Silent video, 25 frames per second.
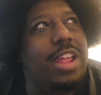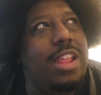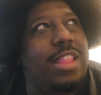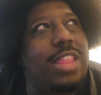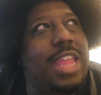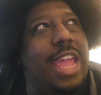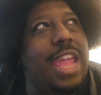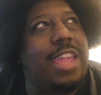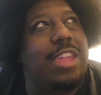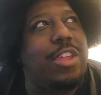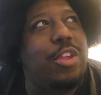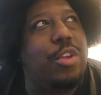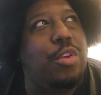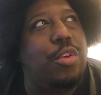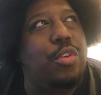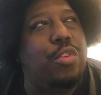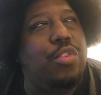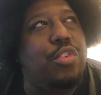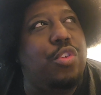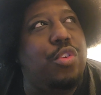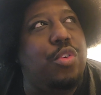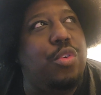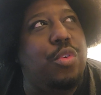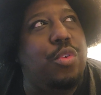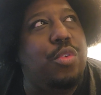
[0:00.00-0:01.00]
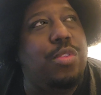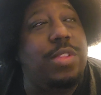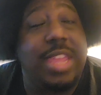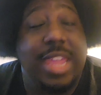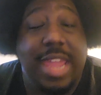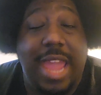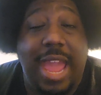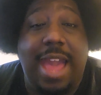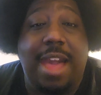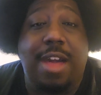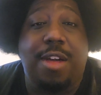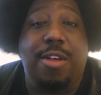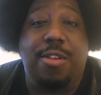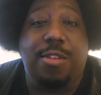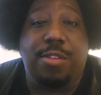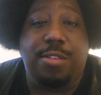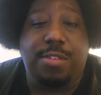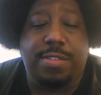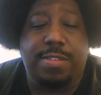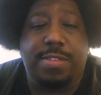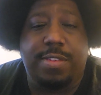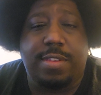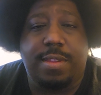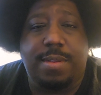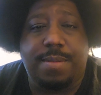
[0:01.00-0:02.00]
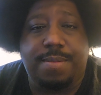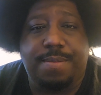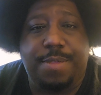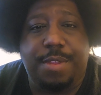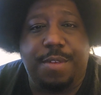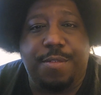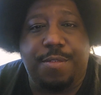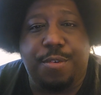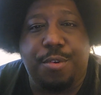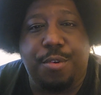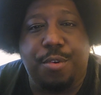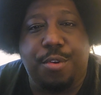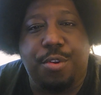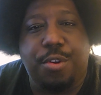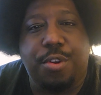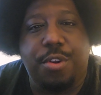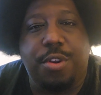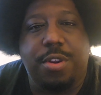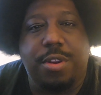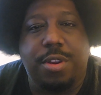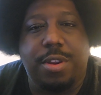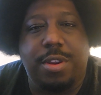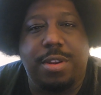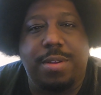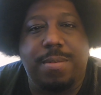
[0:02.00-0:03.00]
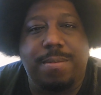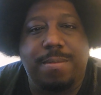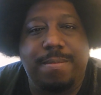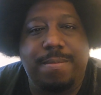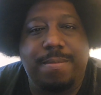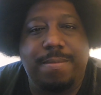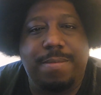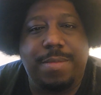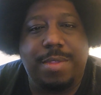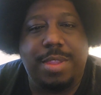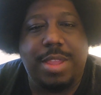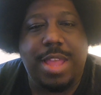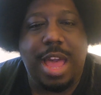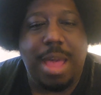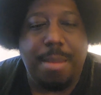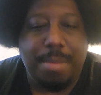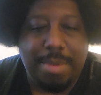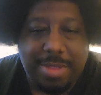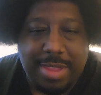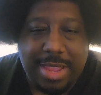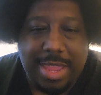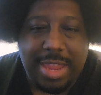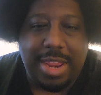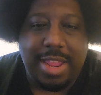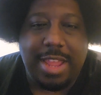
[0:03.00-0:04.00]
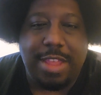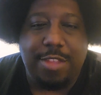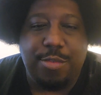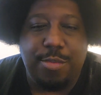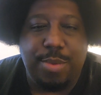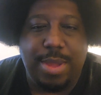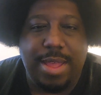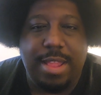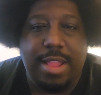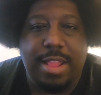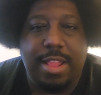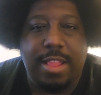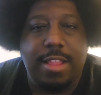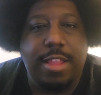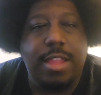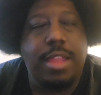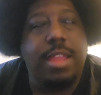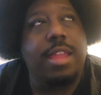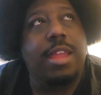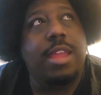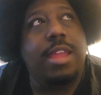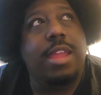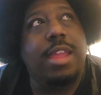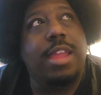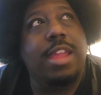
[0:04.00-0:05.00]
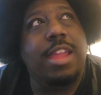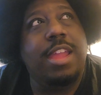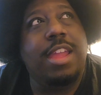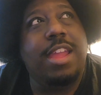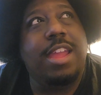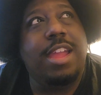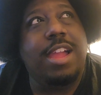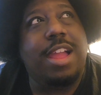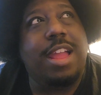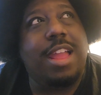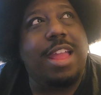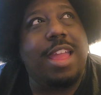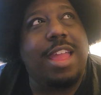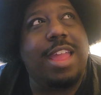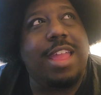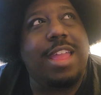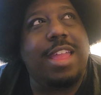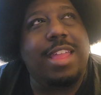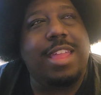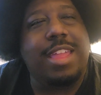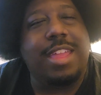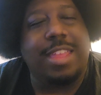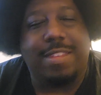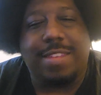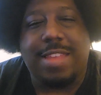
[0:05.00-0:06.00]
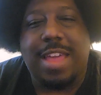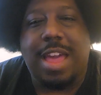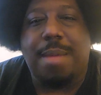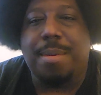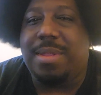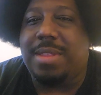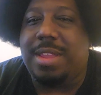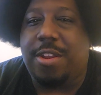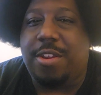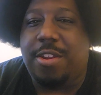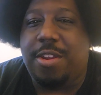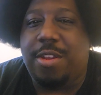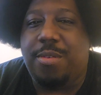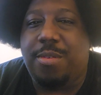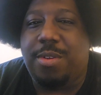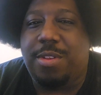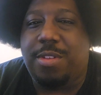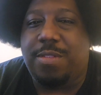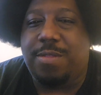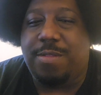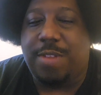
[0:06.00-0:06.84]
Thank you to D Owls for commentating as well. His commentary was